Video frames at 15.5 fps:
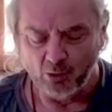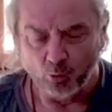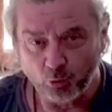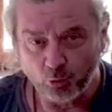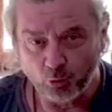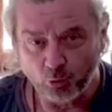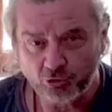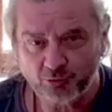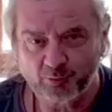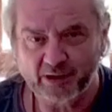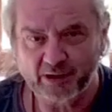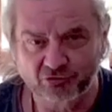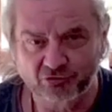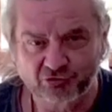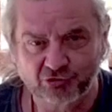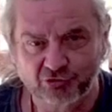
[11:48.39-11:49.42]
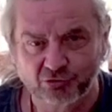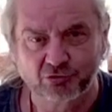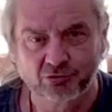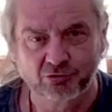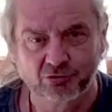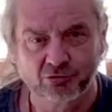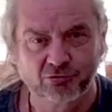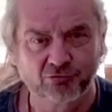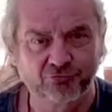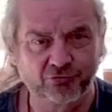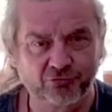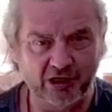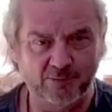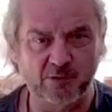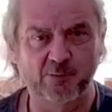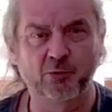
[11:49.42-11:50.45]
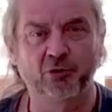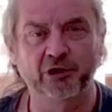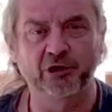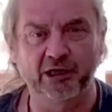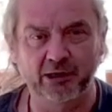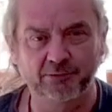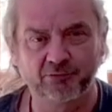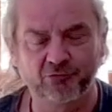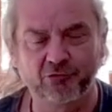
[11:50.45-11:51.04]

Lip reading: What about for the upper body?